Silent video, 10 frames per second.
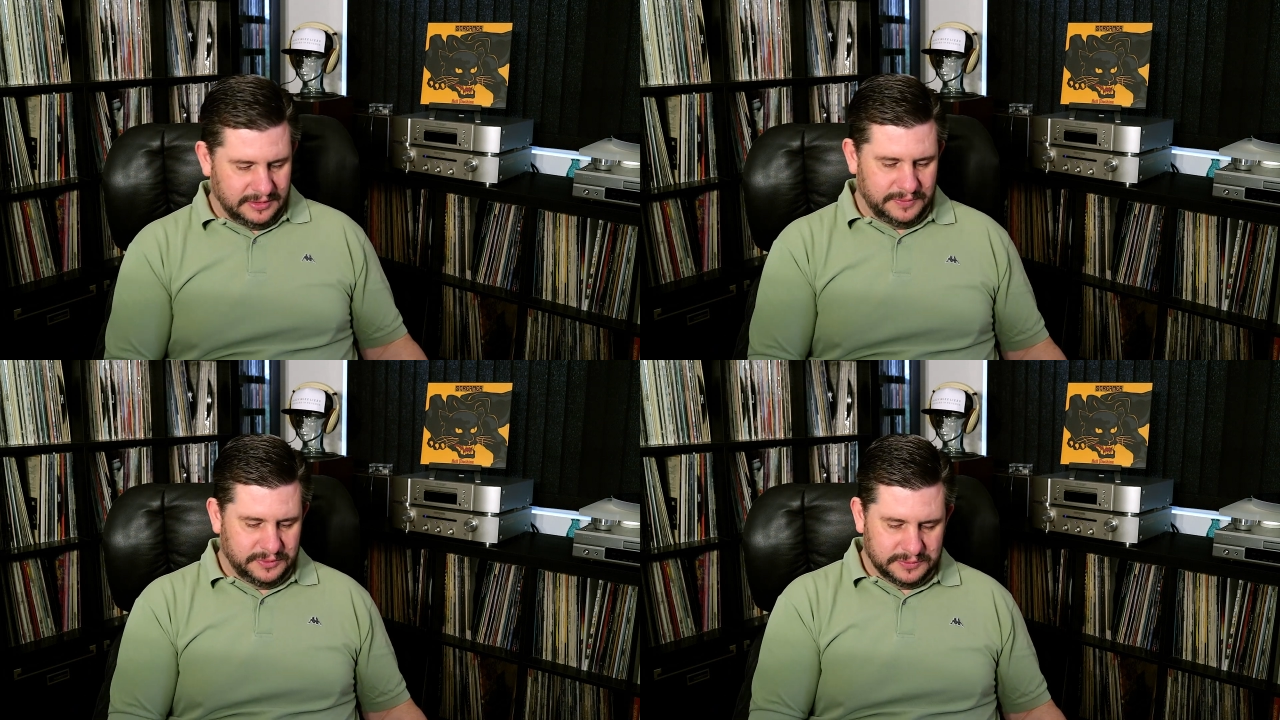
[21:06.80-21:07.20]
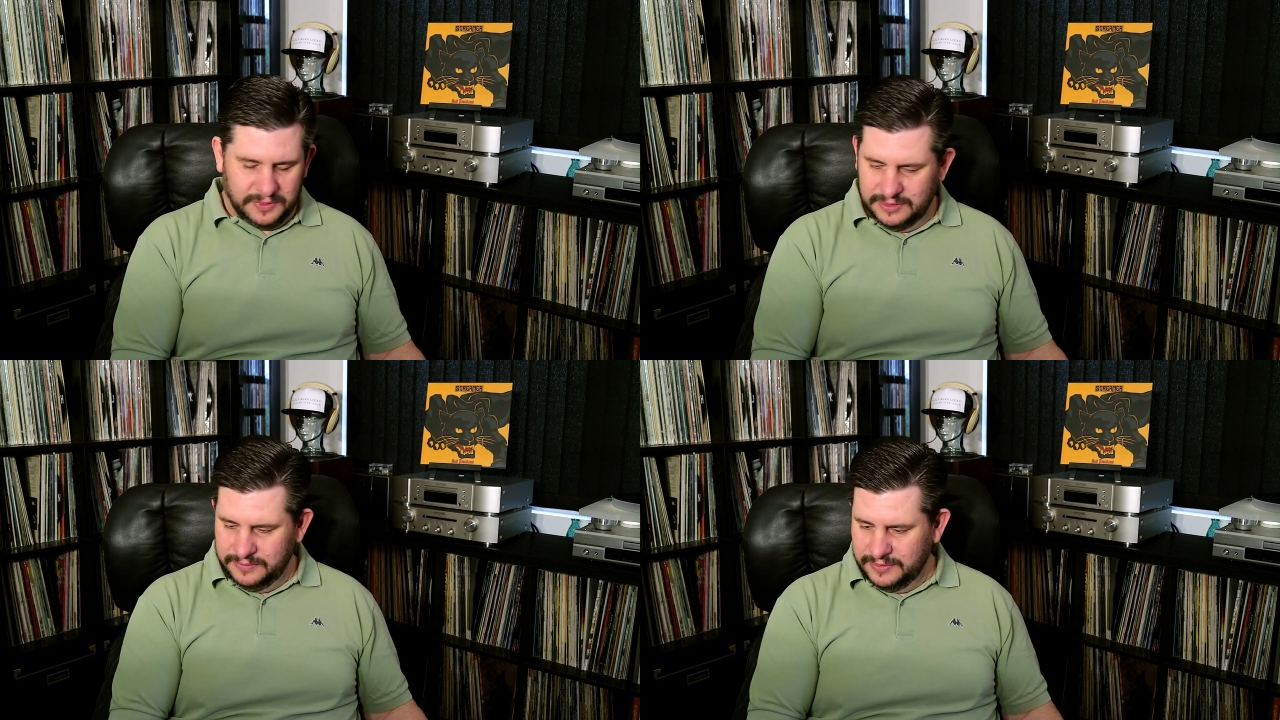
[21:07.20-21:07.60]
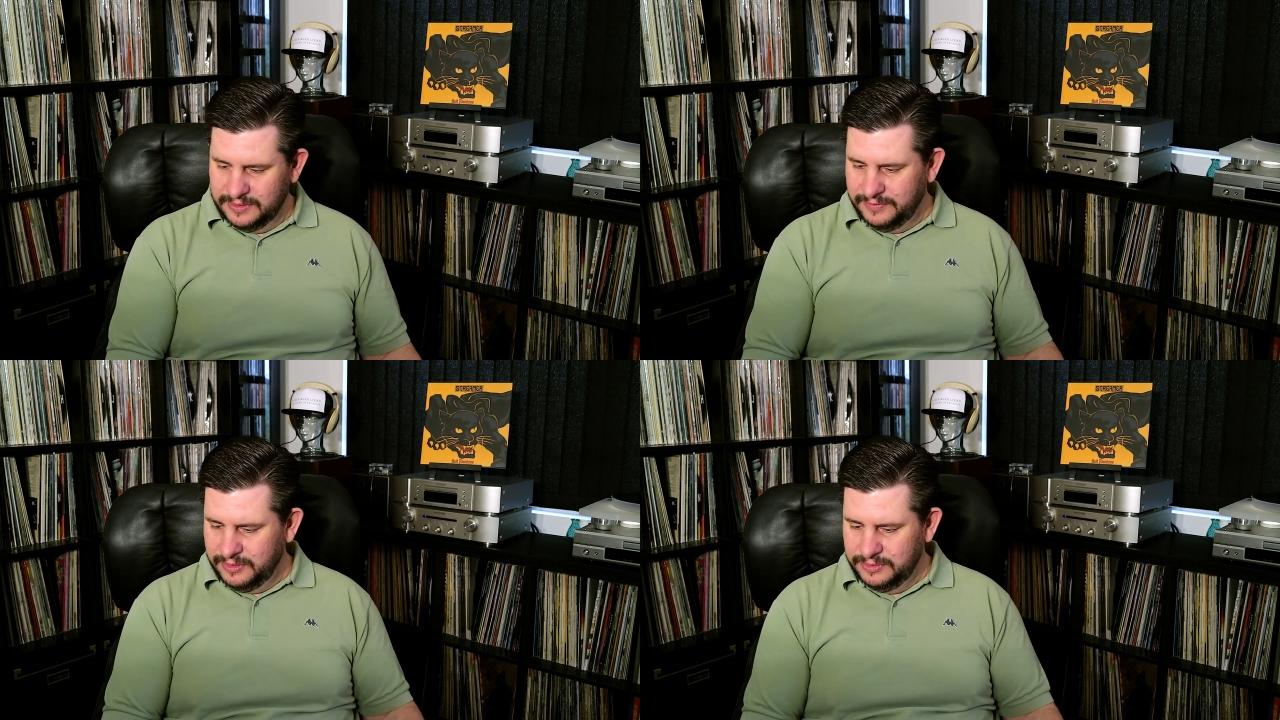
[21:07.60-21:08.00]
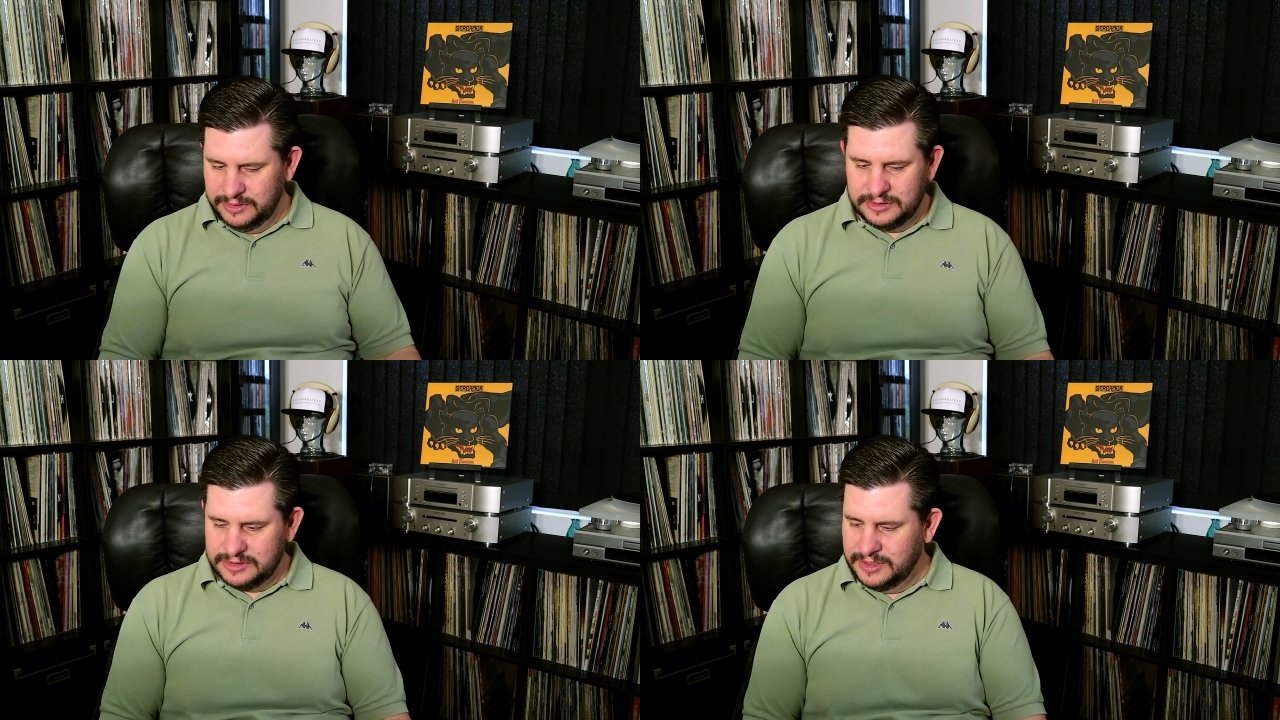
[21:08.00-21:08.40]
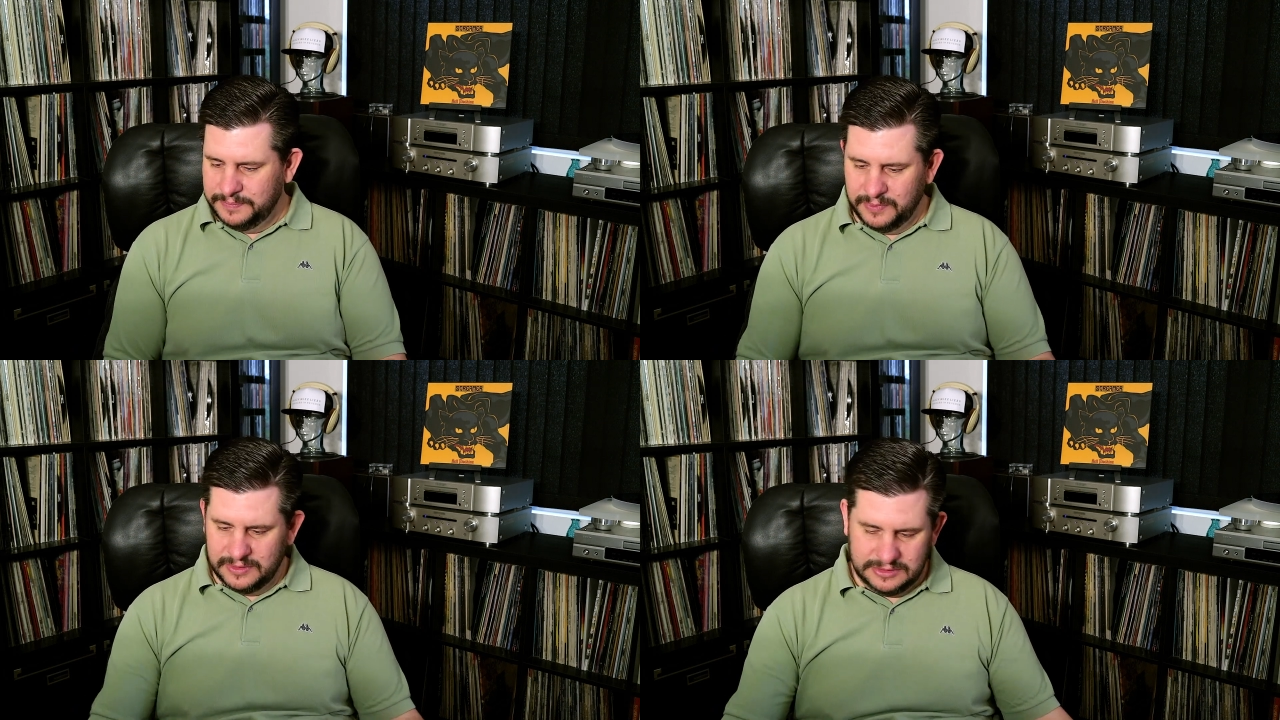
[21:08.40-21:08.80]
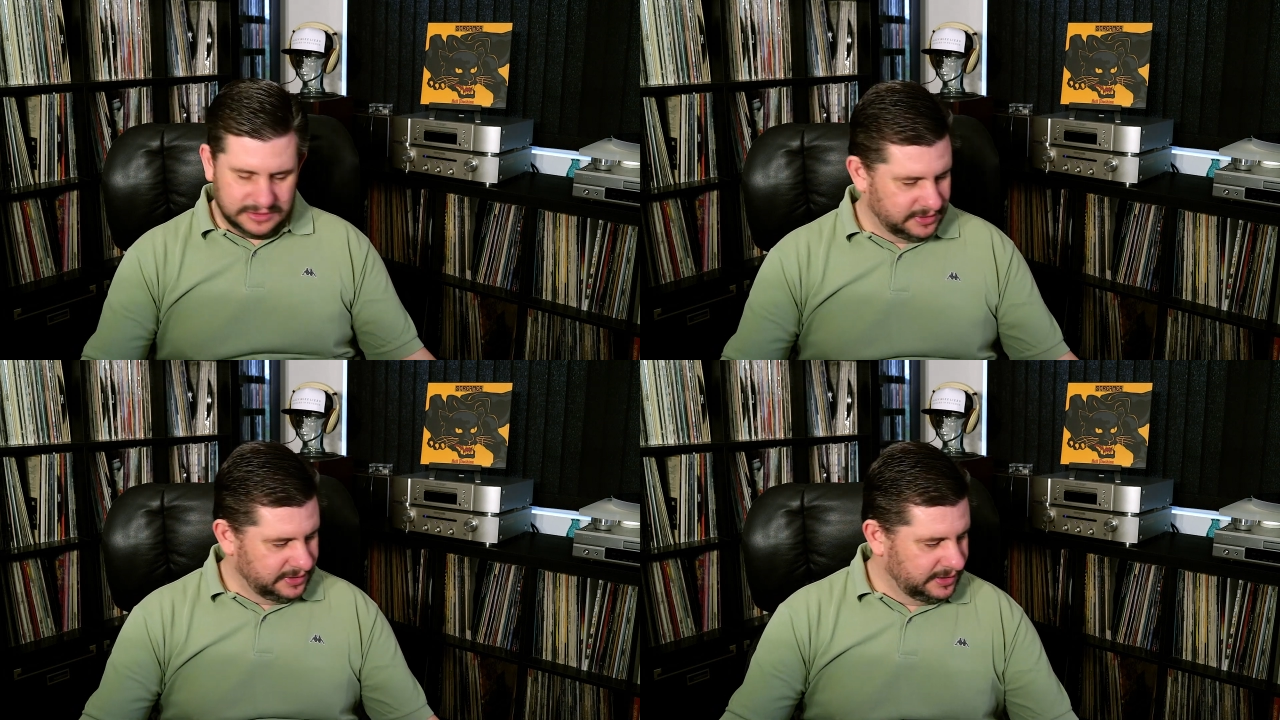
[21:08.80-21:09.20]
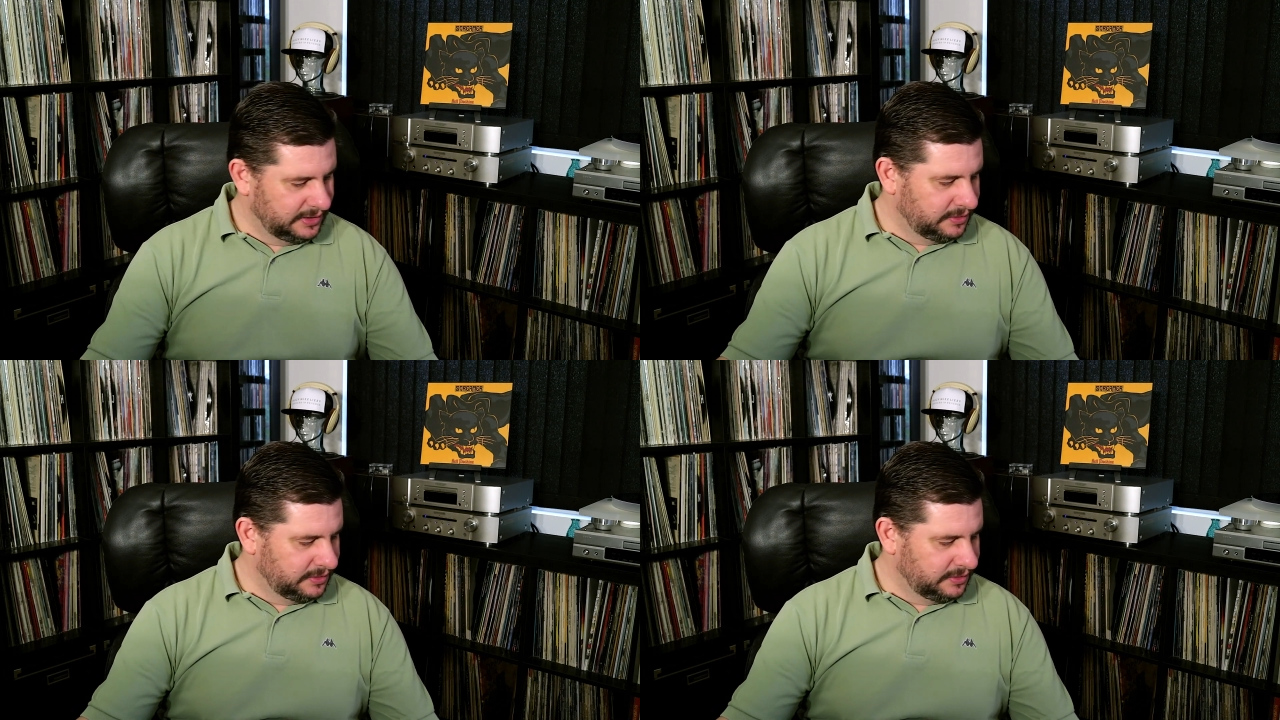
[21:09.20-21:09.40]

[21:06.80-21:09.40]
That was one of the very cheap ones there.